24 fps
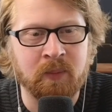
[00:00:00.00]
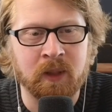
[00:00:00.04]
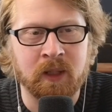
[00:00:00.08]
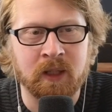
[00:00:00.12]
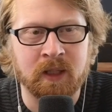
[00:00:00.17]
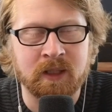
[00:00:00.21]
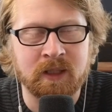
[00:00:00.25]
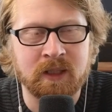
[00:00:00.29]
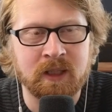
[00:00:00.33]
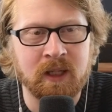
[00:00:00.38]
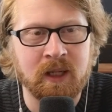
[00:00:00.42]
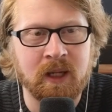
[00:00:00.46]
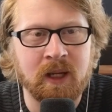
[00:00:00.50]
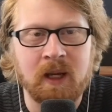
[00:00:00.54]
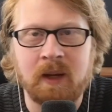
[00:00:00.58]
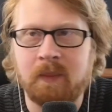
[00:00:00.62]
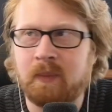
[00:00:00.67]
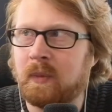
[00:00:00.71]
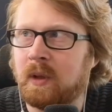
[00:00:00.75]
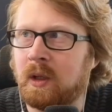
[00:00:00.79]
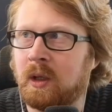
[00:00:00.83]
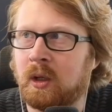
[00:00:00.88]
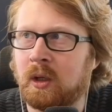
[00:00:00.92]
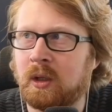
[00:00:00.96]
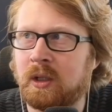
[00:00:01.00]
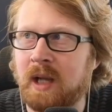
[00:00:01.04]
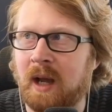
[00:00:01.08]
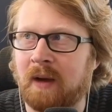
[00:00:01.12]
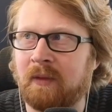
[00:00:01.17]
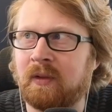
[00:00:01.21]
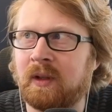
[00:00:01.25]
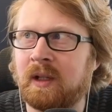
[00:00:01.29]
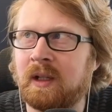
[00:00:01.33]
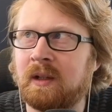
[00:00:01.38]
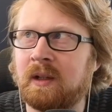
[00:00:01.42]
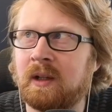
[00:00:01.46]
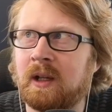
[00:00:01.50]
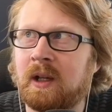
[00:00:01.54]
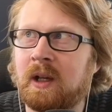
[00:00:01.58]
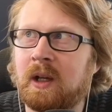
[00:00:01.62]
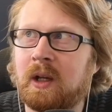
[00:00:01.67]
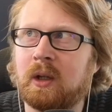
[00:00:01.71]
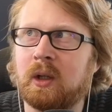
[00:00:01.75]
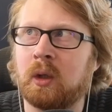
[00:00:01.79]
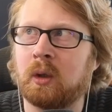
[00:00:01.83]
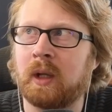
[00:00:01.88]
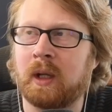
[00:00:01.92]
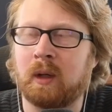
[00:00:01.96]
But you're
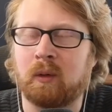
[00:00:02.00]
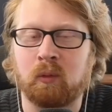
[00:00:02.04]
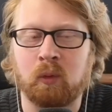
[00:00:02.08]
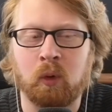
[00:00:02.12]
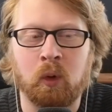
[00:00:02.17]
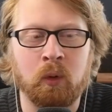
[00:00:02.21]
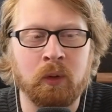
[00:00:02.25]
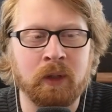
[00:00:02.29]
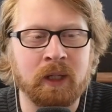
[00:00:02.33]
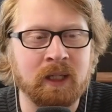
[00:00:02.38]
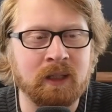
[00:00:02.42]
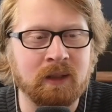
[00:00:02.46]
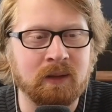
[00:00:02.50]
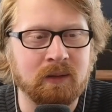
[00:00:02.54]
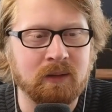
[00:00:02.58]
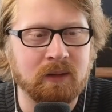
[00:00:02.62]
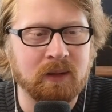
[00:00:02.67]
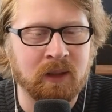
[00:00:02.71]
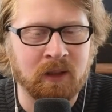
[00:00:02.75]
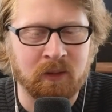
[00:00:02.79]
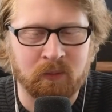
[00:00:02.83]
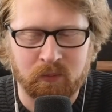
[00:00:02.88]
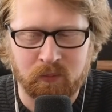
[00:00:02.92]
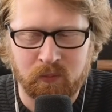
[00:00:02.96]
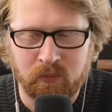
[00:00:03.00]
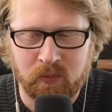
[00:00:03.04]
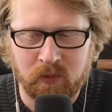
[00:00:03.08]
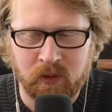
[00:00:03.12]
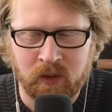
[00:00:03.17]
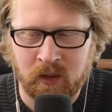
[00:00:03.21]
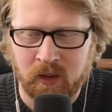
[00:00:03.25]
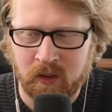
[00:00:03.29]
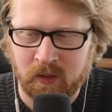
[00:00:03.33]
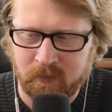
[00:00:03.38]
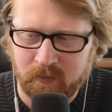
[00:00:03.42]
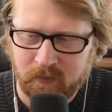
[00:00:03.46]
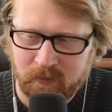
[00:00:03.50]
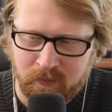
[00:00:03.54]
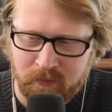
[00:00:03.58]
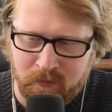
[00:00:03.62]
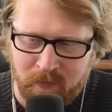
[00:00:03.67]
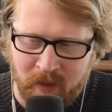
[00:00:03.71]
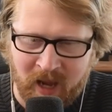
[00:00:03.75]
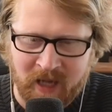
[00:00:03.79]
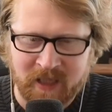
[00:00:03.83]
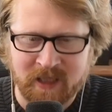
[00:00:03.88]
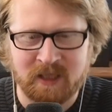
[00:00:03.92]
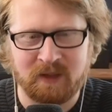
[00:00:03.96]
like rolling a
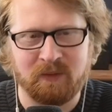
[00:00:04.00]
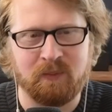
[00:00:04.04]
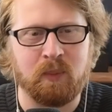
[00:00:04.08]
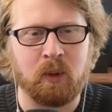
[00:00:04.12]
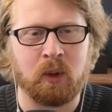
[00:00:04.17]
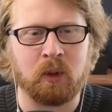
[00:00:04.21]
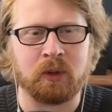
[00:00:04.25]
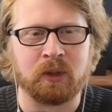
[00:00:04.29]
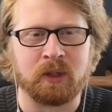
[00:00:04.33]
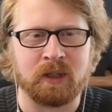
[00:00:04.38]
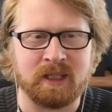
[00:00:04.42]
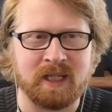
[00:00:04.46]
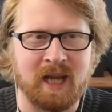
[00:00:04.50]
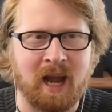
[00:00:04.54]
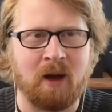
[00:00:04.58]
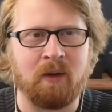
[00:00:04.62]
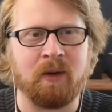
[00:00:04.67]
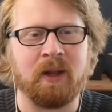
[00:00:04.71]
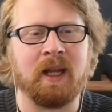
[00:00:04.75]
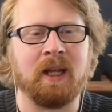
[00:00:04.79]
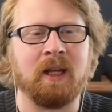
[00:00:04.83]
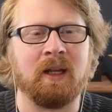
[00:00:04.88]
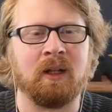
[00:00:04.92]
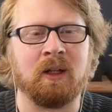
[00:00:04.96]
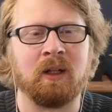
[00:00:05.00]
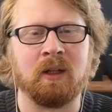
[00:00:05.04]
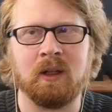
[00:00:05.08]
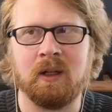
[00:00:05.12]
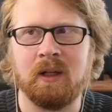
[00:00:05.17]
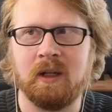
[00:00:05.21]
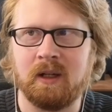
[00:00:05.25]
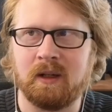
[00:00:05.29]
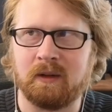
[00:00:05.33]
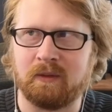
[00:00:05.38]
massive boulder down a hill